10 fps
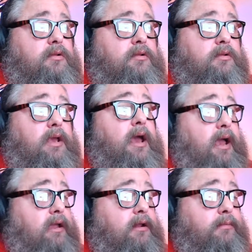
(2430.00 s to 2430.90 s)
Yeah,
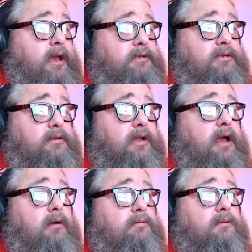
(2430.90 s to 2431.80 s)
I can imagine.
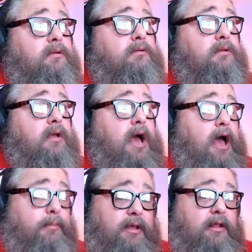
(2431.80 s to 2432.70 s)
Now,
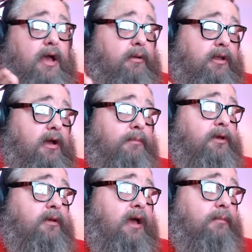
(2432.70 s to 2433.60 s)
I'm
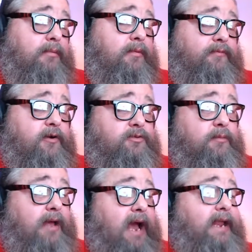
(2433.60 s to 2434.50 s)
the first one
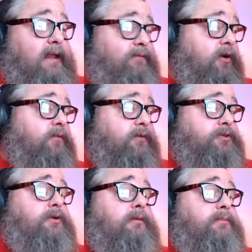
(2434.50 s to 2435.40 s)
to admit I didn't vote for
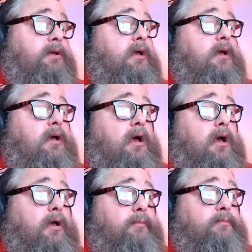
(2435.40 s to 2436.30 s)
Trump.
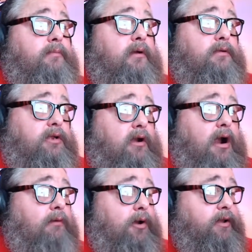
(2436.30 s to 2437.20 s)

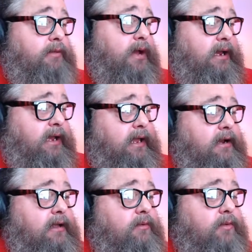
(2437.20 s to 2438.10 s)
I wrote in my
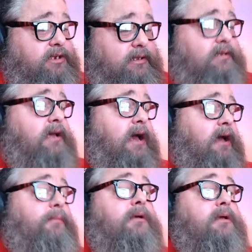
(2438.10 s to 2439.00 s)
candidate, which at the
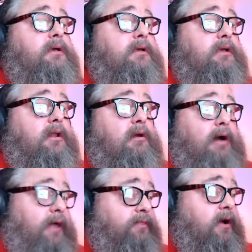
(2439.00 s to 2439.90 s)
time,
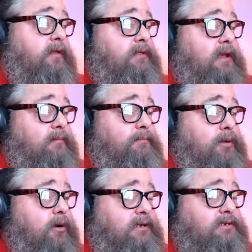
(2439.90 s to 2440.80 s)
I thought that
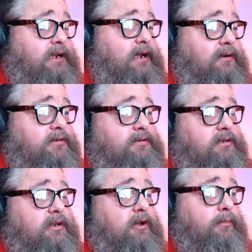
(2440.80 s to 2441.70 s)
Bernie Sanders,
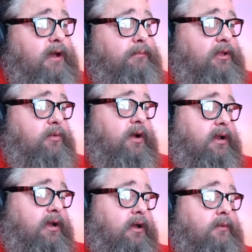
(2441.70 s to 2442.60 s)
might be the way
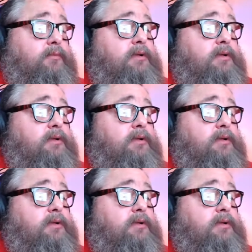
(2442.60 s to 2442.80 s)
to go.